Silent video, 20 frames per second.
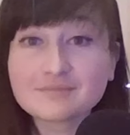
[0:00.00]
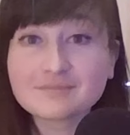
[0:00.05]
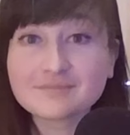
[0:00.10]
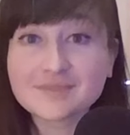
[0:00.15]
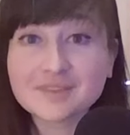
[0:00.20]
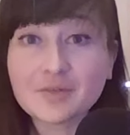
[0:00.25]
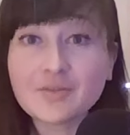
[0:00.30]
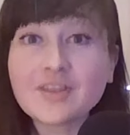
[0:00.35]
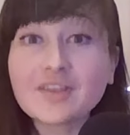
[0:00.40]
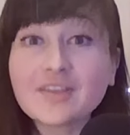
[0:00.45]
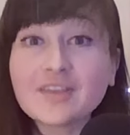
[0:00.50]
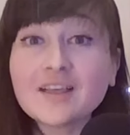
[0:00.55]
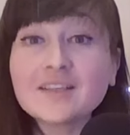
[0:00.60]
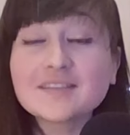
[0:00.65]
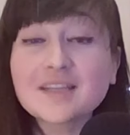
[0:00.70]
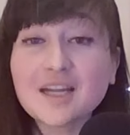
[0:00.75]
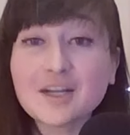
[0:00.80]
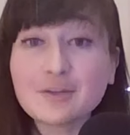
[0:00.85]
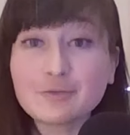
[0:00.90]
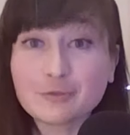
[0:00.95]
So, the
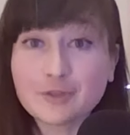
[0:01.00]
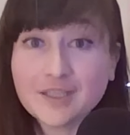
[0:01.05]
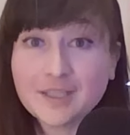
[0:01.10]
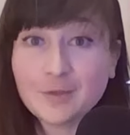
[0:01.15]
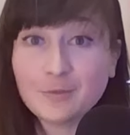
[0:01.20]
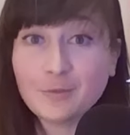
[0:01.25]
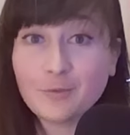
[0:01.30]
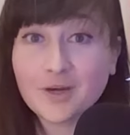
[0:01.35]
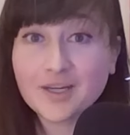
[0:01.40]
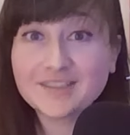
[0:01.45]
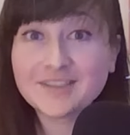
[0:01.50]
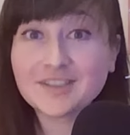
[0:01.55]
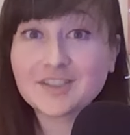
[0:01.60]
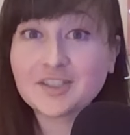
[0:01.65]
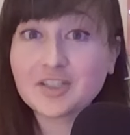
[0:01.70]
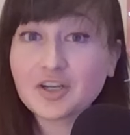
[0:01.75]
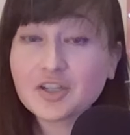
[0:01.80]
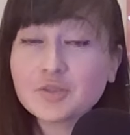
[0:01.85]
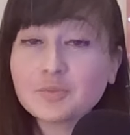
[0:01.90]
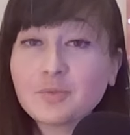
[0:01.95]
things that I really wanted to
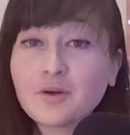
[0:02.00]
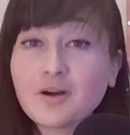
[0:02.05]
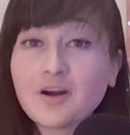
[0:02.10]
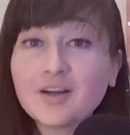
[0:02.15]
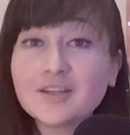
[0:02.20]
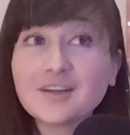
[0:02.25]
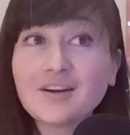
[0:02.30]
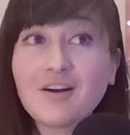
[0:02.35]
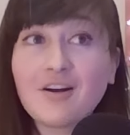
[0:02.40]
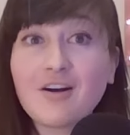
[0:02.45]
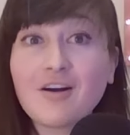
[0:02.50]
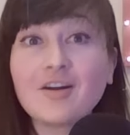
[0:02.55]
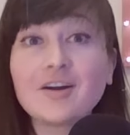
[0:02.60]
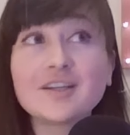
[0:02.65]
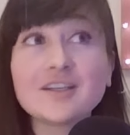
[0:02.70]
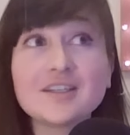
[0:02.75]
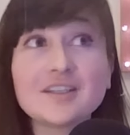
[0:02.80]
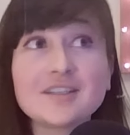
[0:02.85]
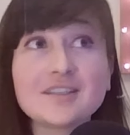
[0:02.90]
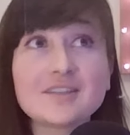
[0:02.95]
touch upon
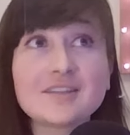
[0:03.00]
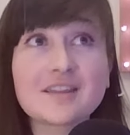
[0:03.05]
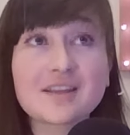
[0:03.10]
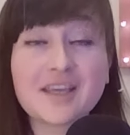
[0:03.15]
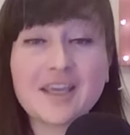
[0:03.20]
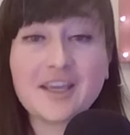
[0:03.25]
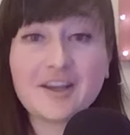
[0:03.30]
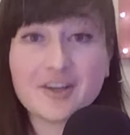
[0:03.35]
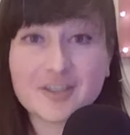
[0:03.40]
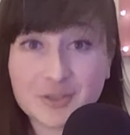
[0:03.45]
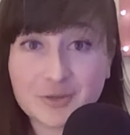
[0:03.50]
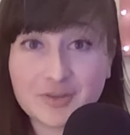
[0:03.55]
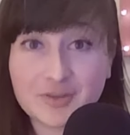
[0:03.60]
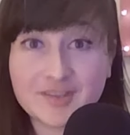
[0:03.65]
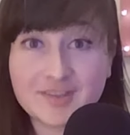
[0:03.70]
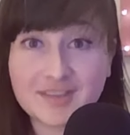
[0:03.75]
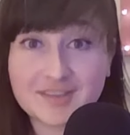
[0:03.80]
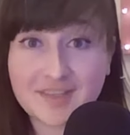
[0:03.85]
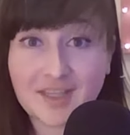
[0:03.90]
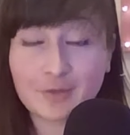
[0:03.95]
are the
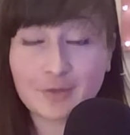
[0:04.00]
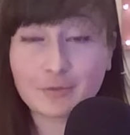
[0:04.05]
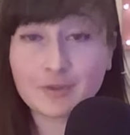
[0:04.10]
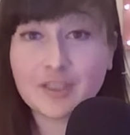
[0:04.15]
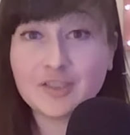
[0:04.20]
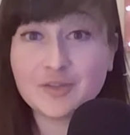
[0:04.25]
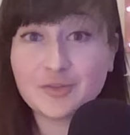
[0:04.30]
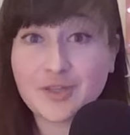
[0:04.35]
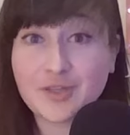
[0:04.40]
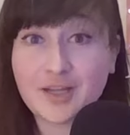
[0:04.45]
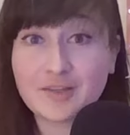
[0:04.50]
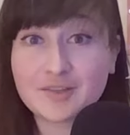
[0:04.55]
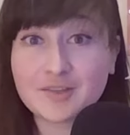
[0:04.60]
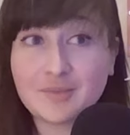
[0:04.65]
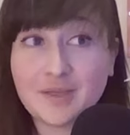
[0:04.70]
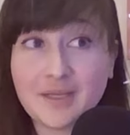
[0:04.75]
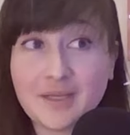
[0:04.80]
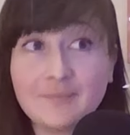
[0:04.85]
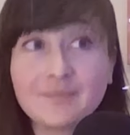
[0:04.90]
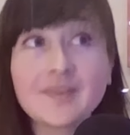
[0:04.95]
characteristics that really stood out
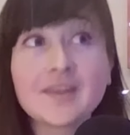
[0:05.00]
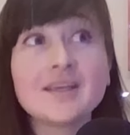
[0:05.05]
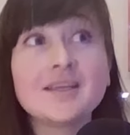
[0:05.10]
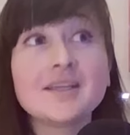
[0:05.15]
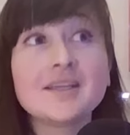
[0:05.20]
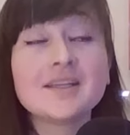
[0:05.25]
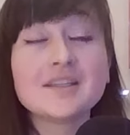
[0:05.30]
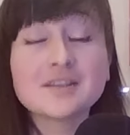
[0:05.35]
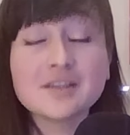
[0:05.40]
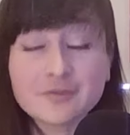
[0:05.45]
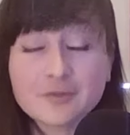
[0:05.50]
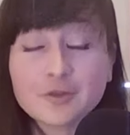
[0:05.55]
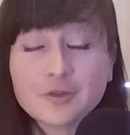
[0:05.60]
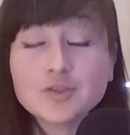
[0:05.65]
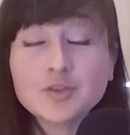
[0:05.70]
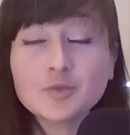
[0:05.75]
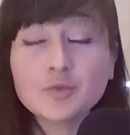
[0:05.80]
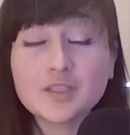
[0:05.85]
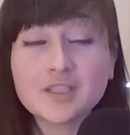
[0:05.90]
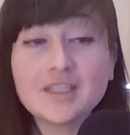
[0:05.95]
to me. The
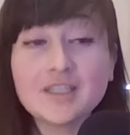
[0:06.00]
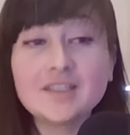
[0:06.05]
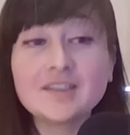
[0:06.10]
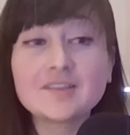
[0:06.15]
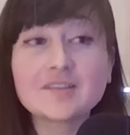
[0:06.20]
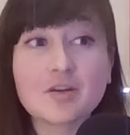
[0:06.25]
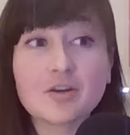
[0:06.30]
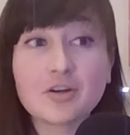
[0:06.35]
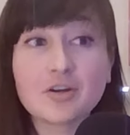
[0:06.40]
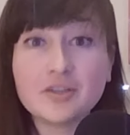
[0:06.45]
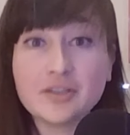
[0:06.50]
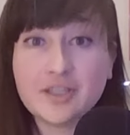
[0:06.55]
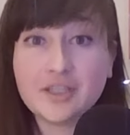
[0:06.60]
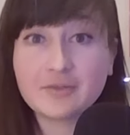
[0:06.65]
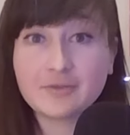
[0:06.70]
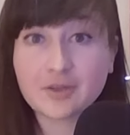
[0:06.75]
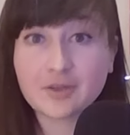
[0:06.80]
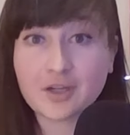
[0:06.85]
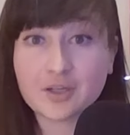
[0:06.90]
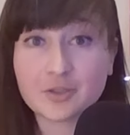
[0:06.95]
first one is her
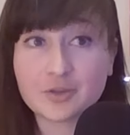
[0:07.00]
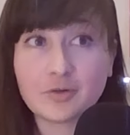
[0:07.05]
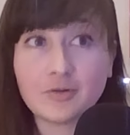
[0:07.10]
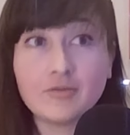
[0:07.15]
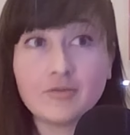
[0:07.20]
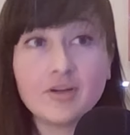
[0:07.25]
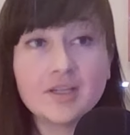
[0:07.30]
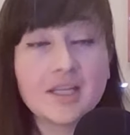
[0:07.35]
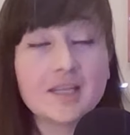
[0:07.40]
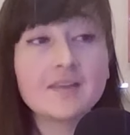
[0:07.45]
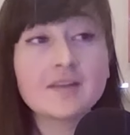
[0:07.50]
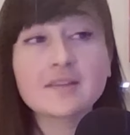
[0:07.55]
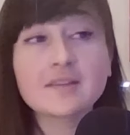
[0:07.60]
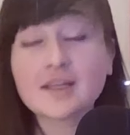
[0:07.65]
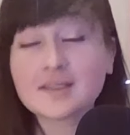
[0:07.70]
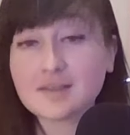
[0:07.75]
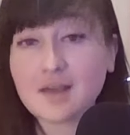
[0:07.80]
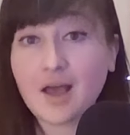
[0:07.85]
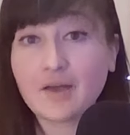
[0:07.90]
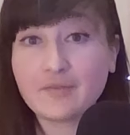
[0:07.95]
need for control. And I think
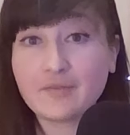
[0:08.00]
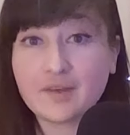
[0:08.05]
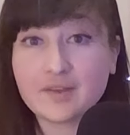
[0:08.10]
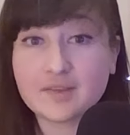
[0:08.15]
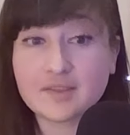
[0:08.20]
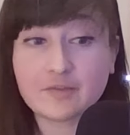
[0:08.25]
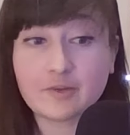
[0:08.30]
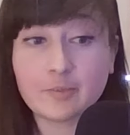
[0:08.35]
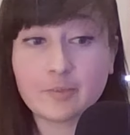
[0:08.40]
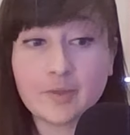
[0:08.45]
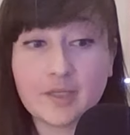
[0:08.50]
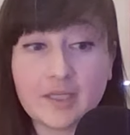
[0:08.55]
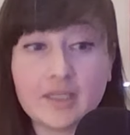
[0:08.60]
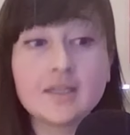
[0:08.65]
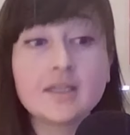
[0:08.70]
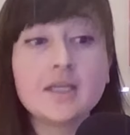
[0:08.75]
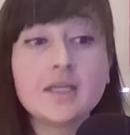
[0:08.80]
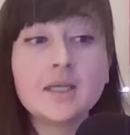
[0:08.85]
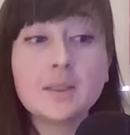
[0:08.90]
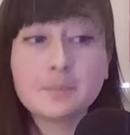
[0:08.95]
that's obvious to
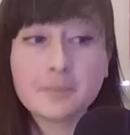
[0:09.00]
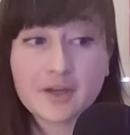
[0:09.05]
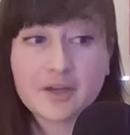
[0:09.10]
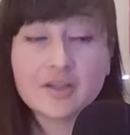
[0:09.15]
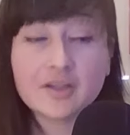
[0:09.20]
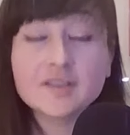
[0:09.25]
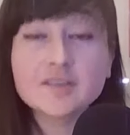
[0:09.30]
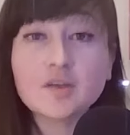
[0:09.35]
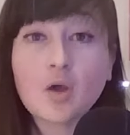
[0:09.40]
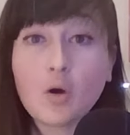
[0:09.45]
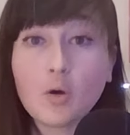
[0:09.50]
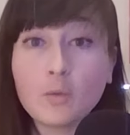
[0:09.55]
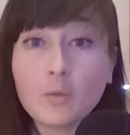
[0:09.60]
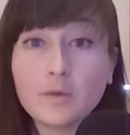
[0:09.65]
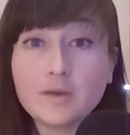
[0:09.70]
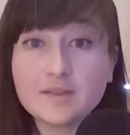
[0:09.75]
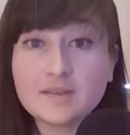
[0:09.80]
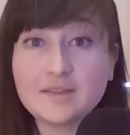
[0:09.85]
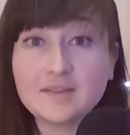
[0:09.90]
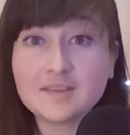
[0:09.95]
everybody. Paris
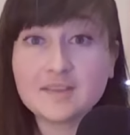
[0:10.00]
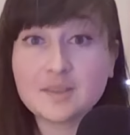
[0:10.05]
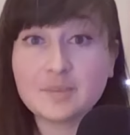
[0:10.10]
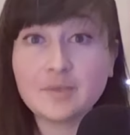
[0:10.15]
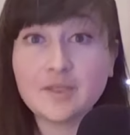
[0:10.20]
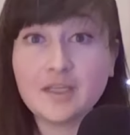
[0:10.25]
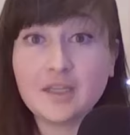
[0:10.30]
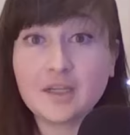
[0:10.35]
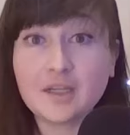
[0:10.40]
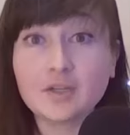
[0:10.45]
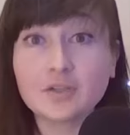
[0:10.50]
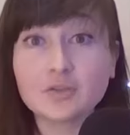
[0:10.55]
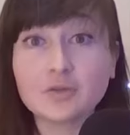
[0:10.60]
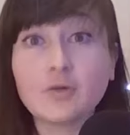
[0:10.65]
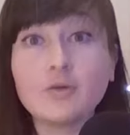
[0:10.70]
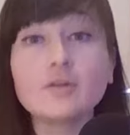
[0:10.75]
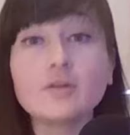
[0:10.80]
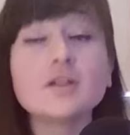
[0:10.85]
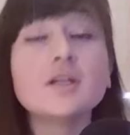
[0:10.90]
always needs to be in control.